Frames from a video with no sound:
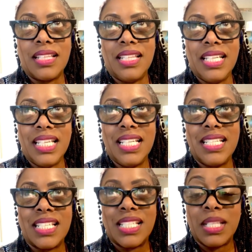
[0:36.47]

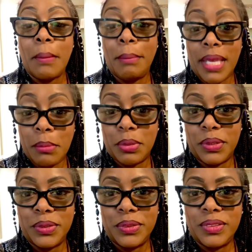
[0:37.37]
These, some people,
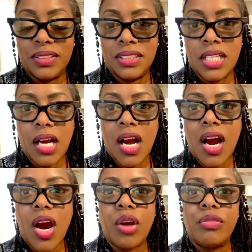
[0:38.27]

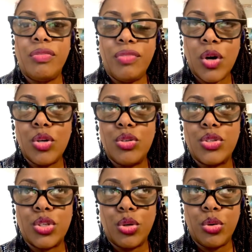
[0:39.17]
are
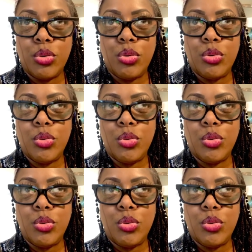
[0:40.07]
folks who